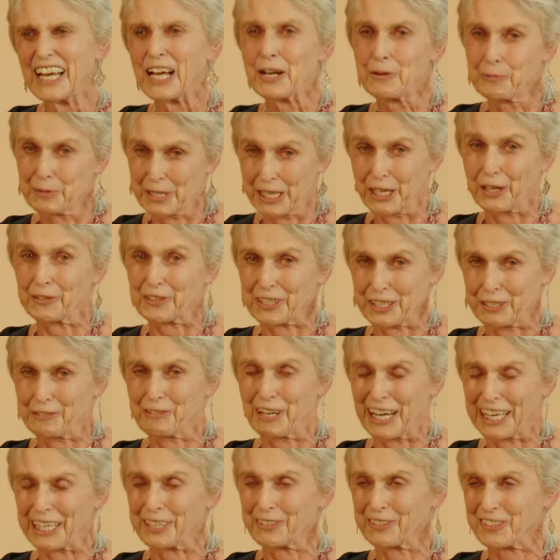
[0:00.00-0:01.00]
We got the
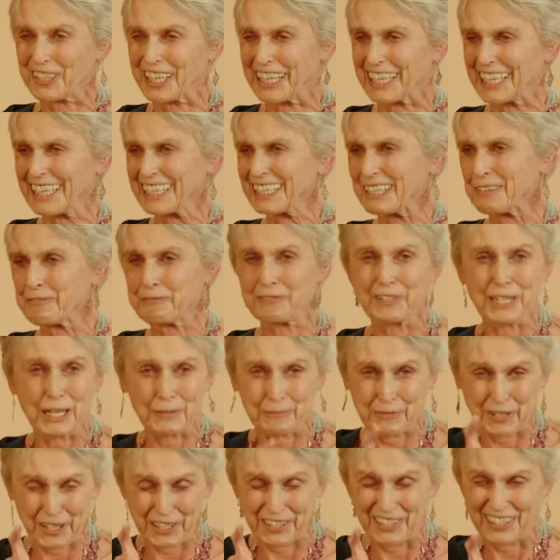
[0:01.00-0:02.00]
orangutan. Philip
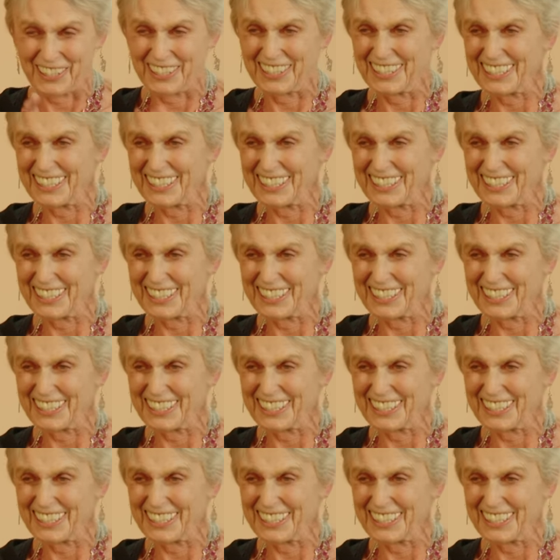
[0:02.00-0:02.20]
didn't.